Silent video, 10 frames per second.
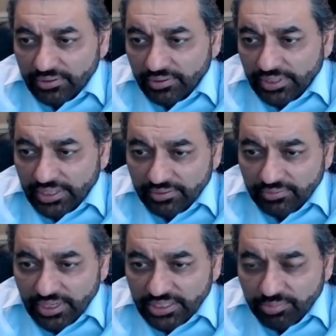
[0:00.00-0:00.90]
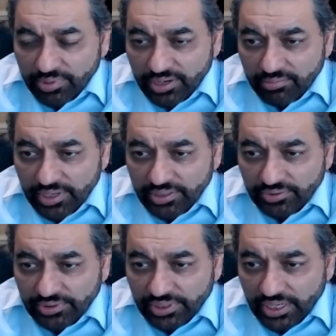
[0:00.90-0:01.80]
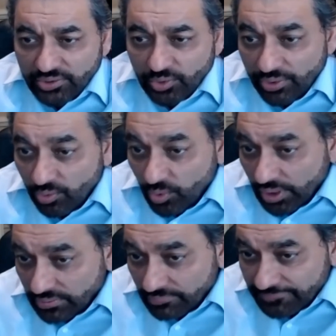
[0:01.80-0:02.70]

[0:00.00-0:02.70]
or rather will expire May 29, 21,